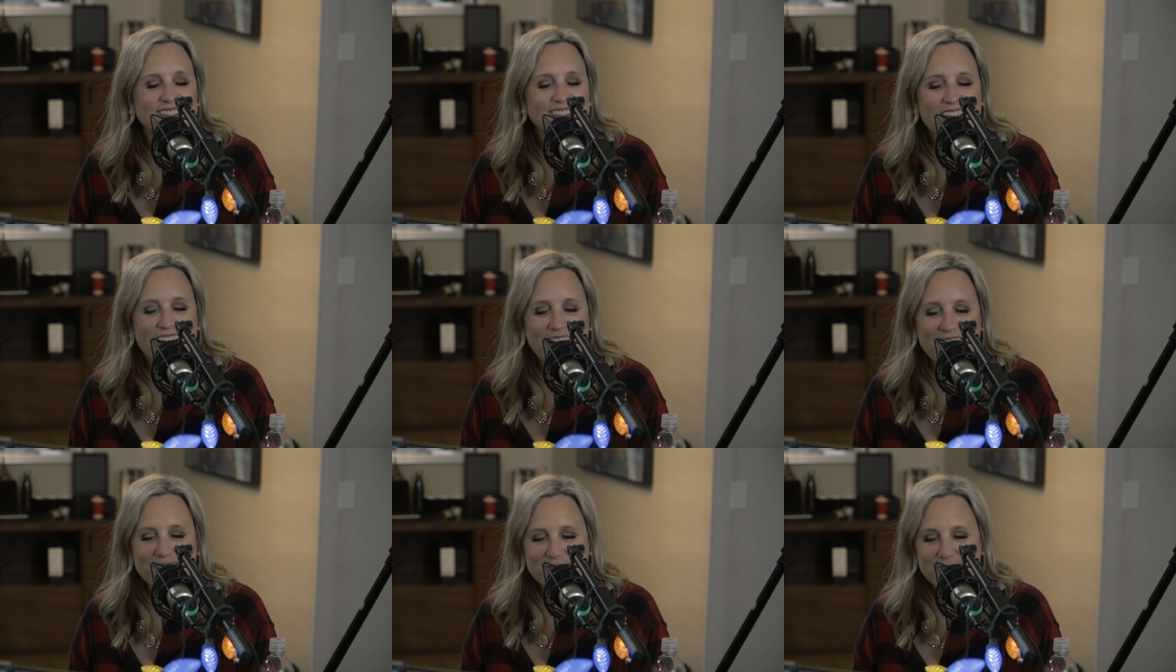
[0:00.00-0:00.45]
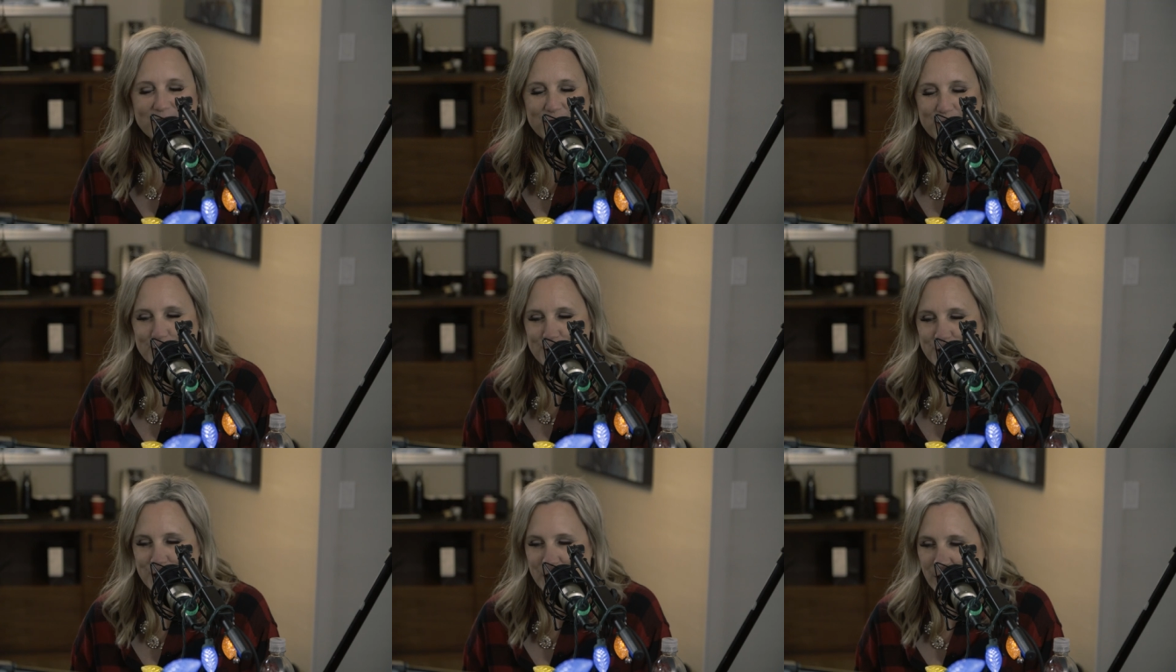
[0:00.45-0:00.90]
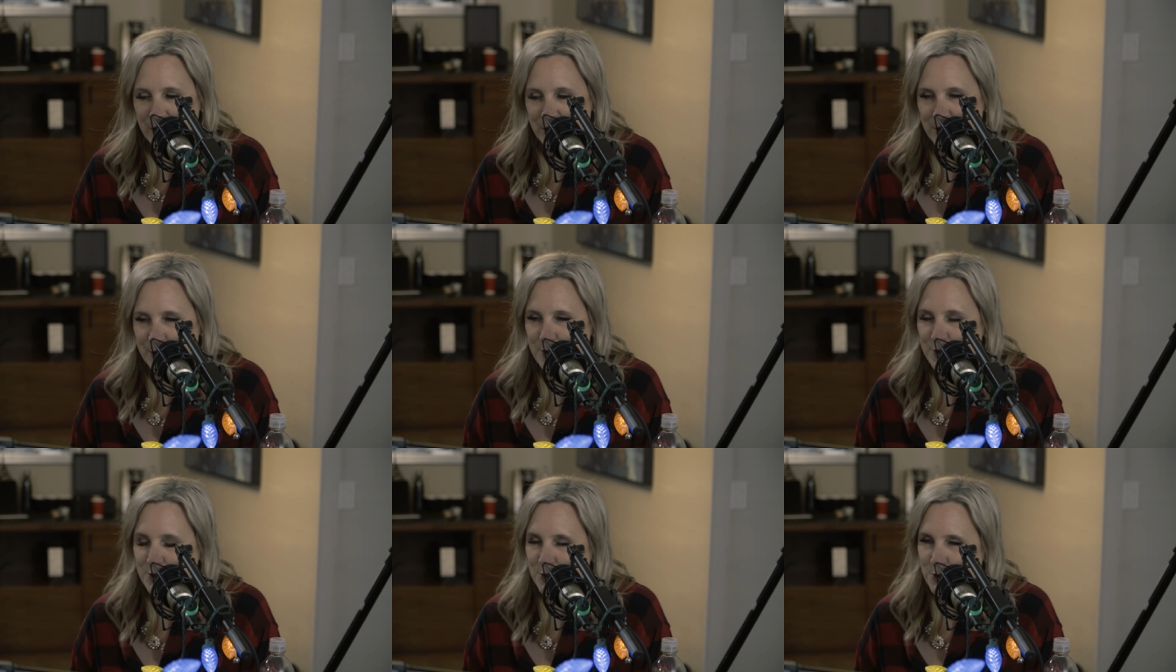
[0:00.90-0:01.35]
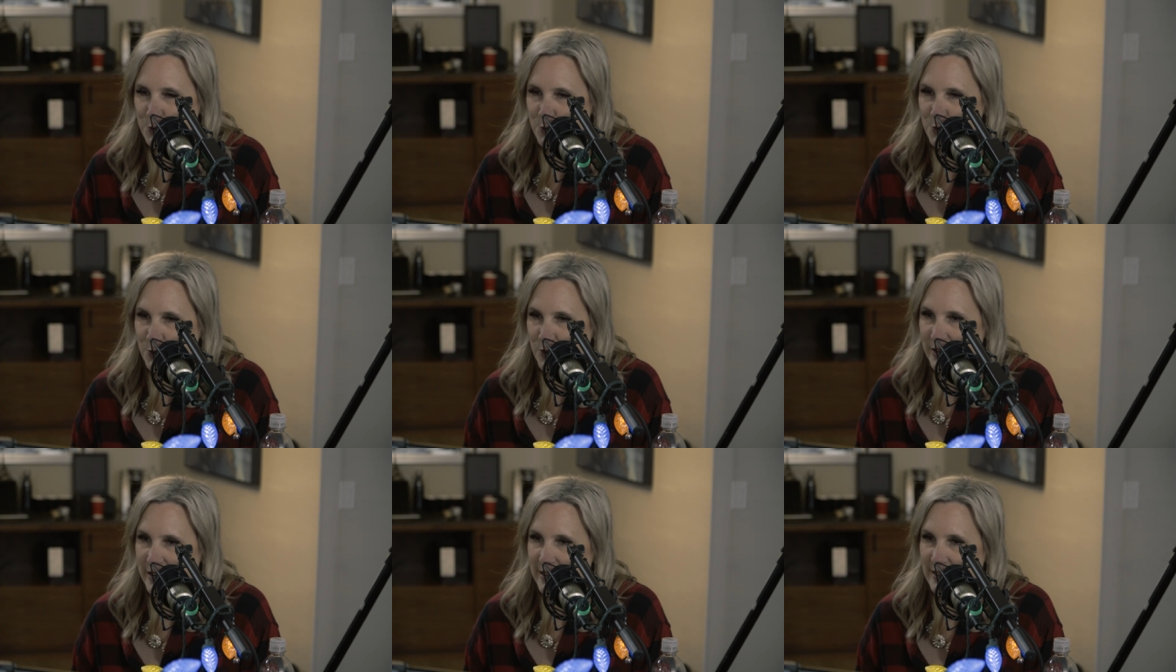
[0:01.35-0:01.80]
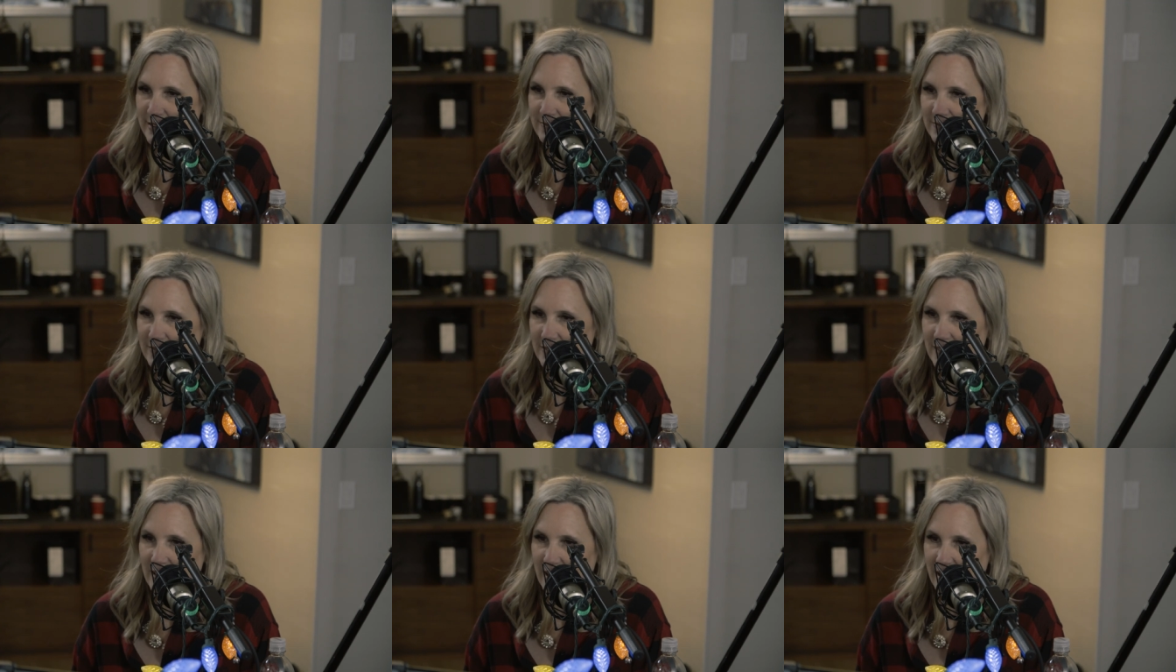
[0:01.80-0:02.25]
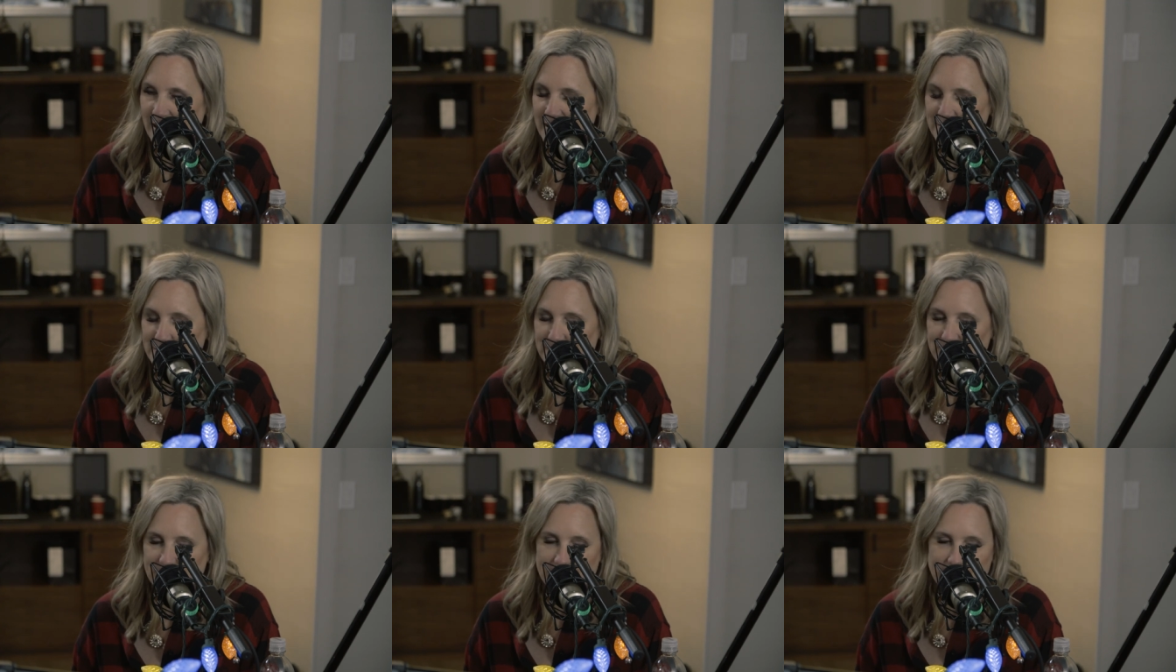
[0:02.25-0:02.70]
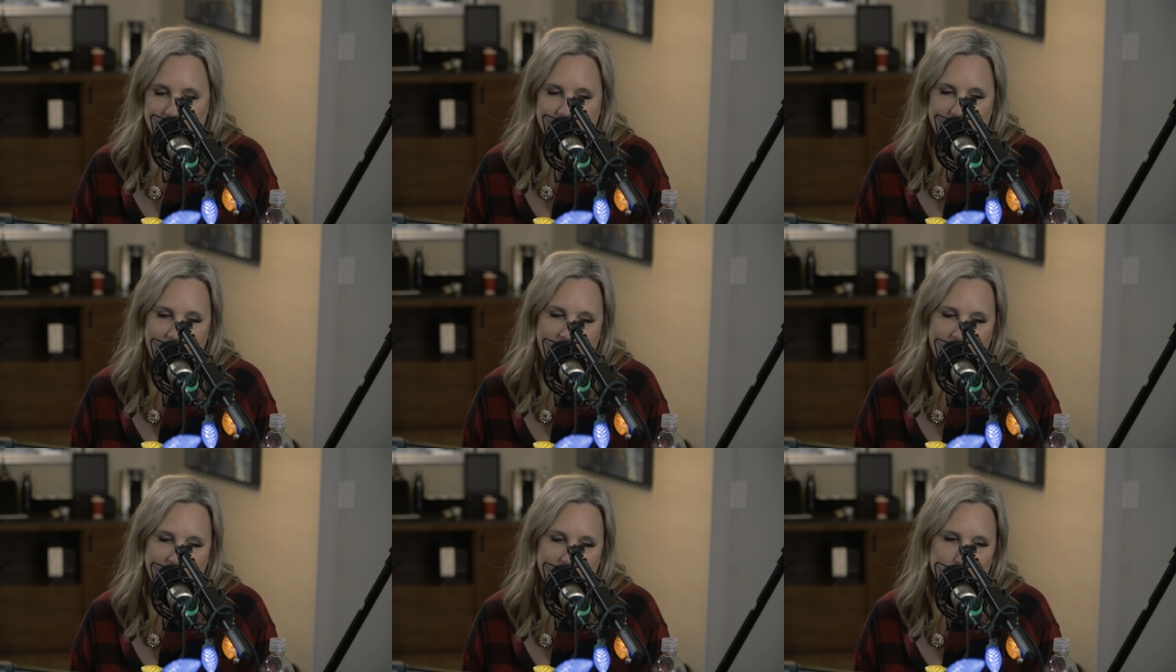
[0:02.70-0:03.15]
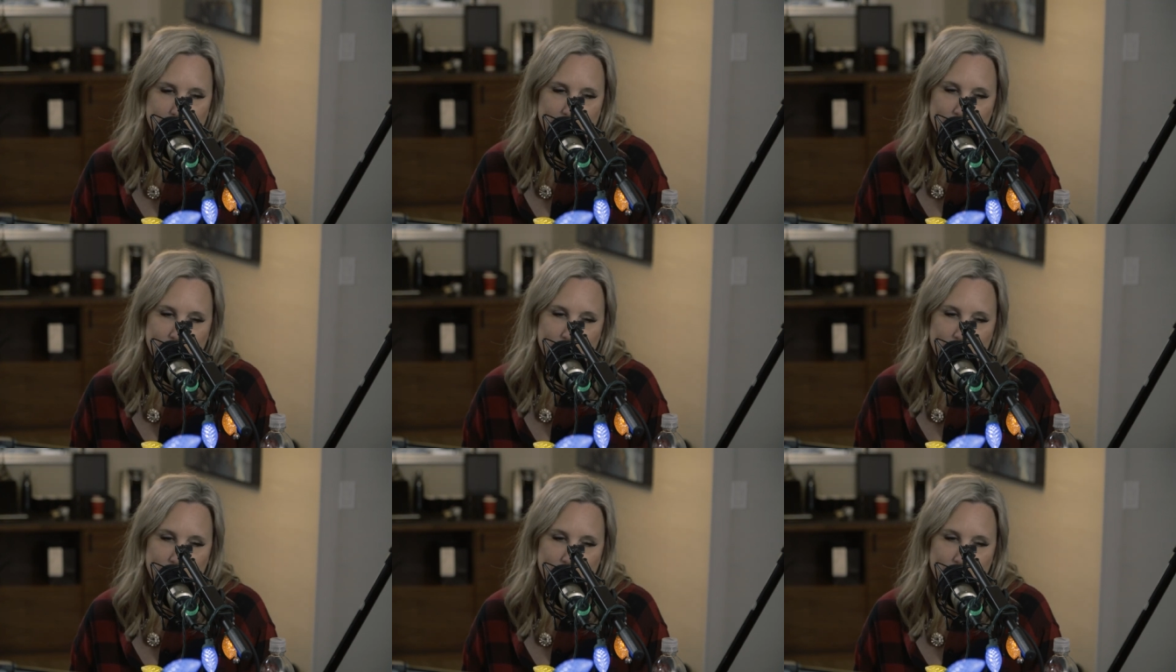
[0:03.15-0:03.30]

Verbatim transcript: Love that you're sharing your story, um, Zach.